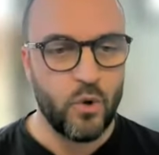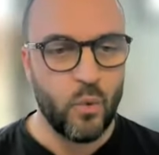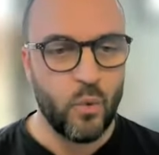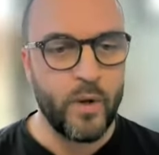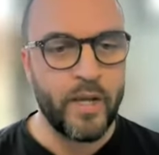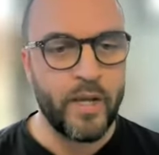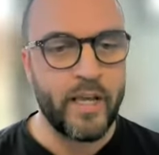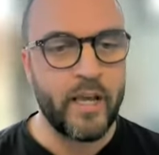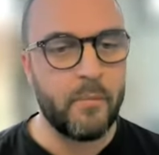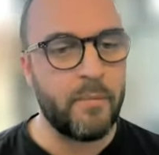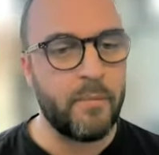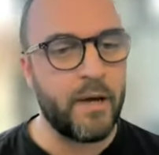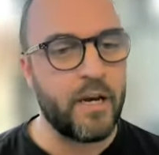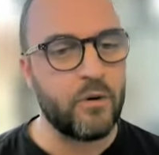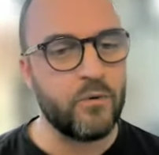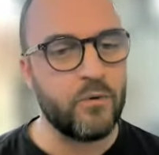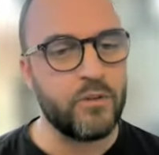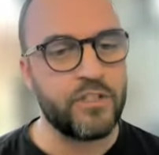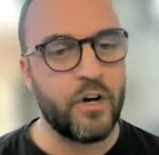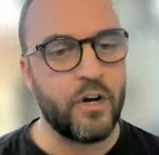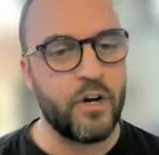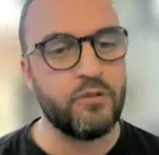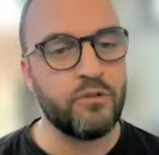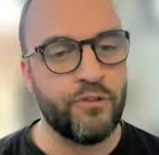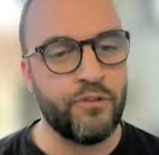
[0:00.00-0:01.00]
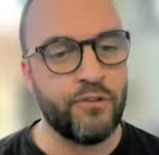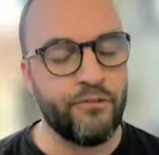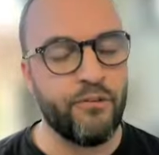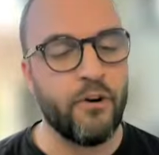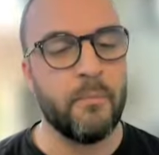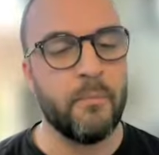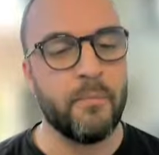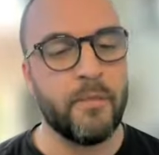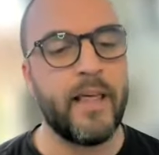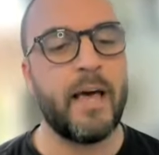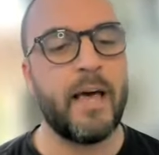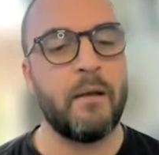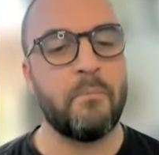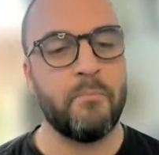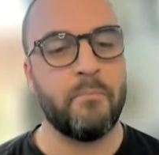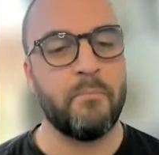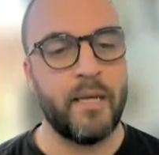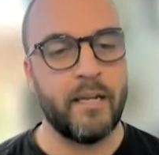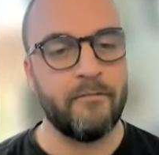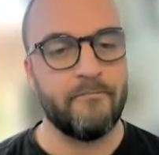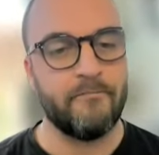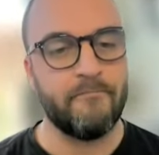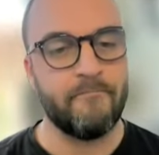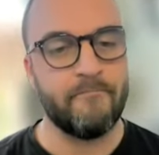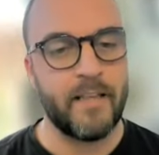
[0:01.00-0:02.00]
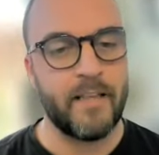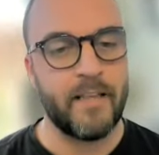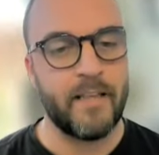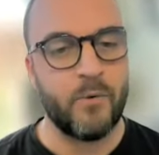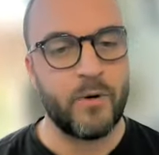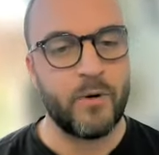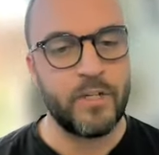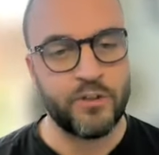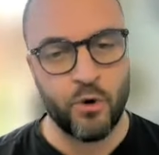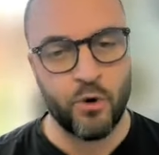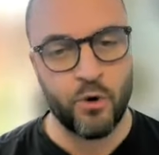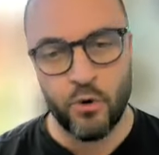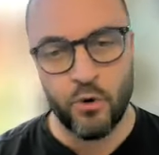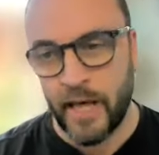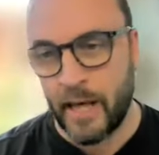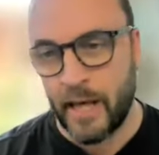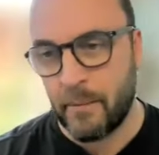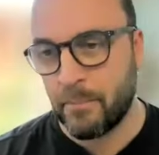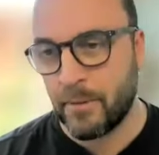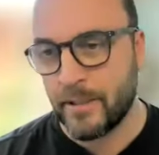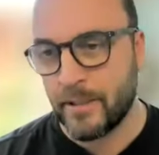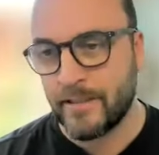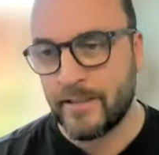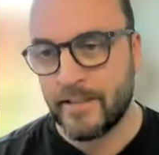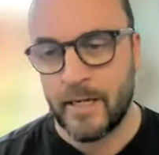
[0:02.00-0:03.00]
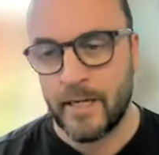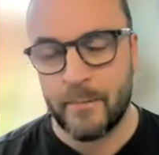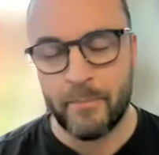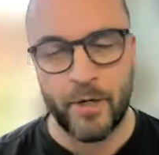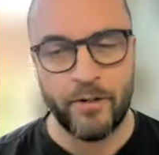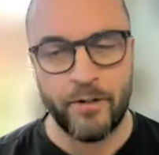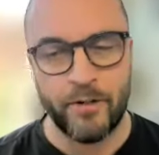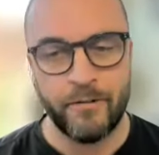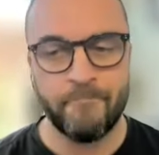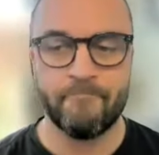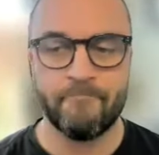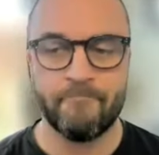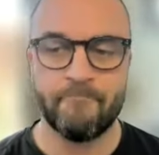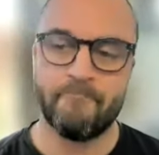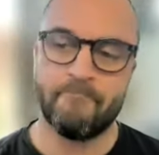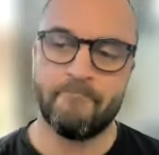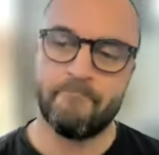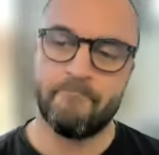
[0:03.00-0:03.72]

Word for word: we get better results from that bit. Now, is all that placebo?